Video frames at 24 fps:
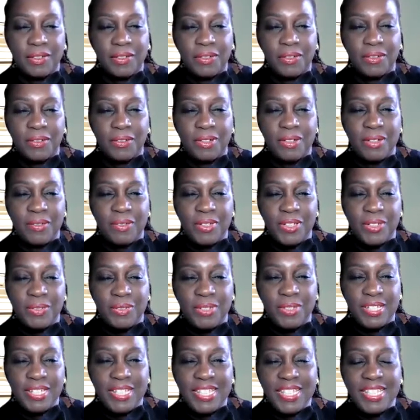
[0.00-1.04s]
Oh, I wish you
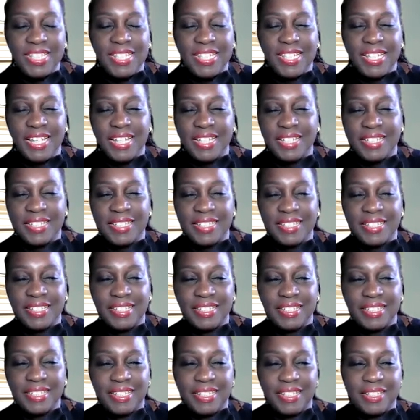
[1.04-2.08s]
could see that
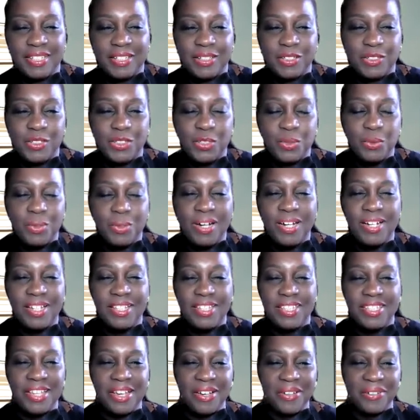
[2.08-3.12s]
chua
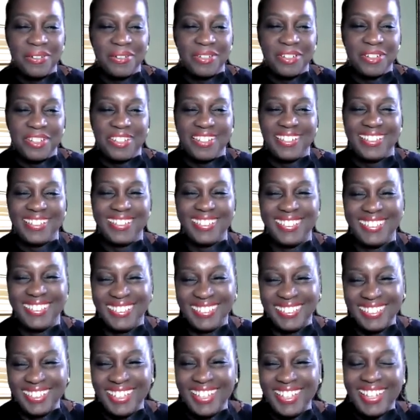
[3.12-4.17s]
sound of
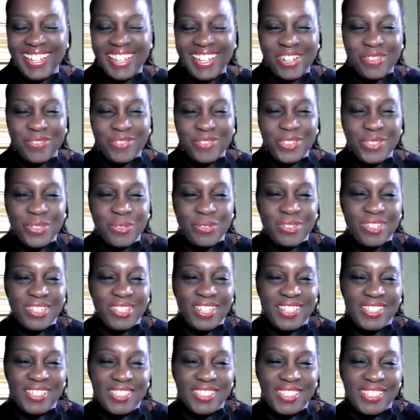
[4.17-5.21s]

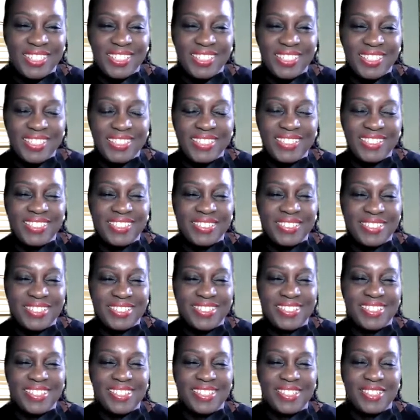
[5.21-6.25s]
sauteed chicken. It
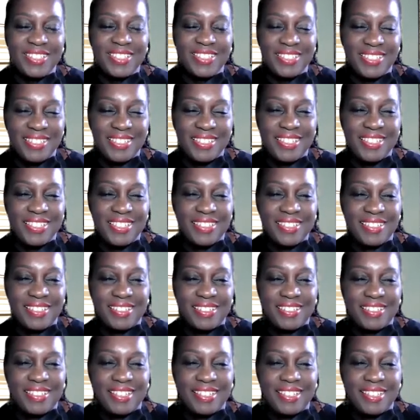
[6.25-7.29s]
looks
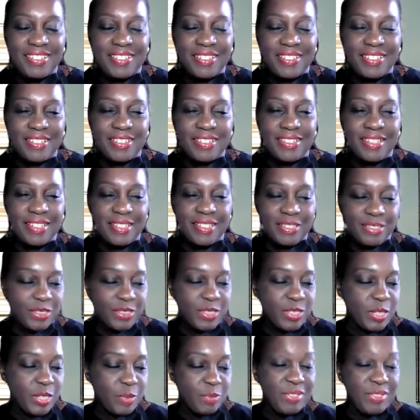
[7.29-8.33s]
like it's
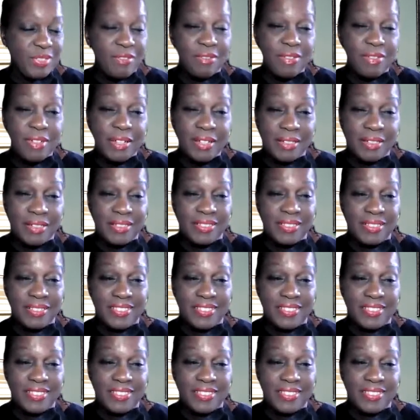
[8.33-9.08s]
gonna be real good.